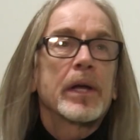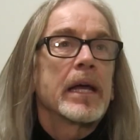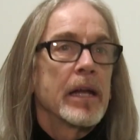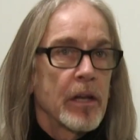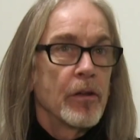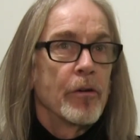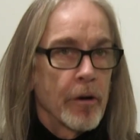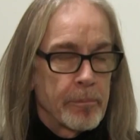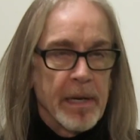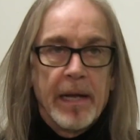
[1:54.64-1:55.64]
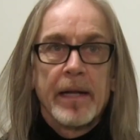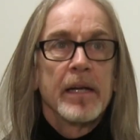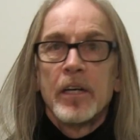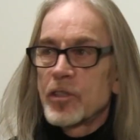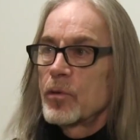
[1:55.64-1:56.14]
UK and in Europe playing.
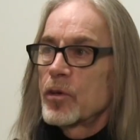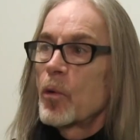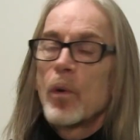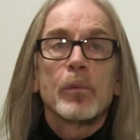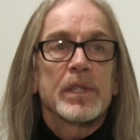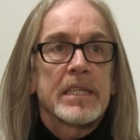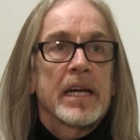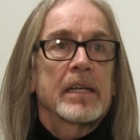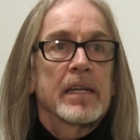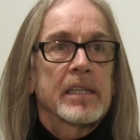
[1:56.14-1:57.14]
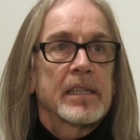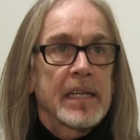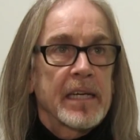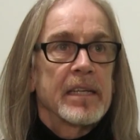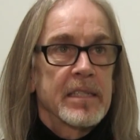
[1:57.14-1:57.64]
So no one was taking it to
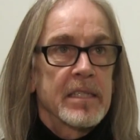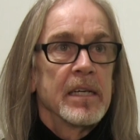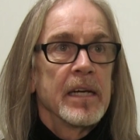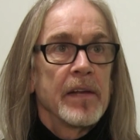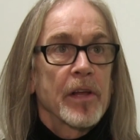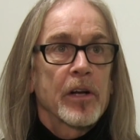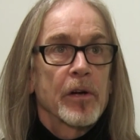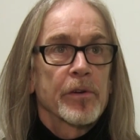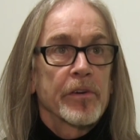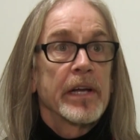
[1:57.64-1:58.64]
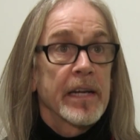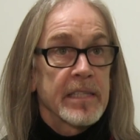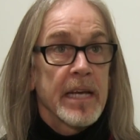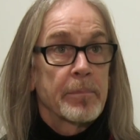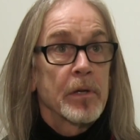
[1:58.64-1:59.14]
the kids in the country
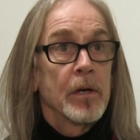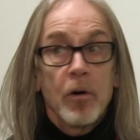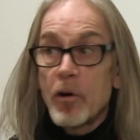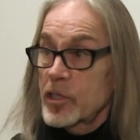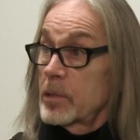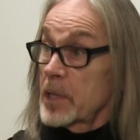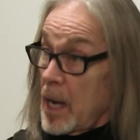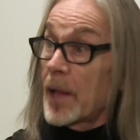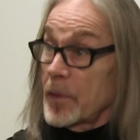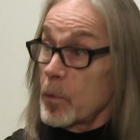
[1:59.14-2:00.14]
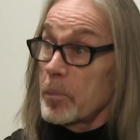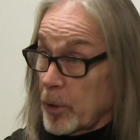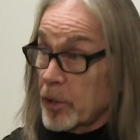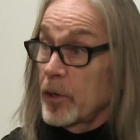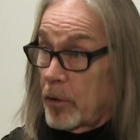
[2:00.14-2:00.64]
except Horselips. And they were
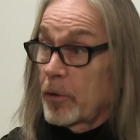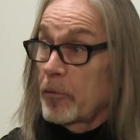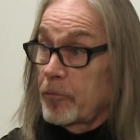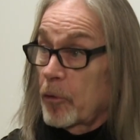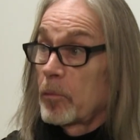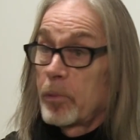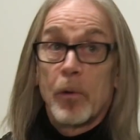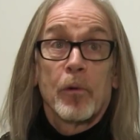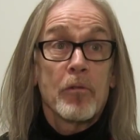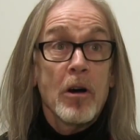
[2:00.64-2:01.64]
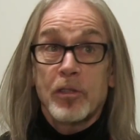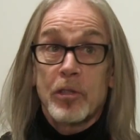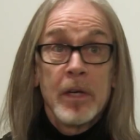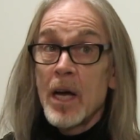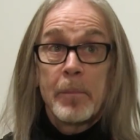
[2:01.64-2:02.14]
putting on a full-blown rock
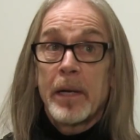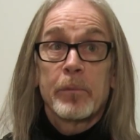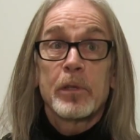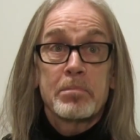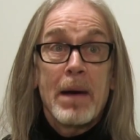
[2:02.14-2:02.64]
show. I mean, it was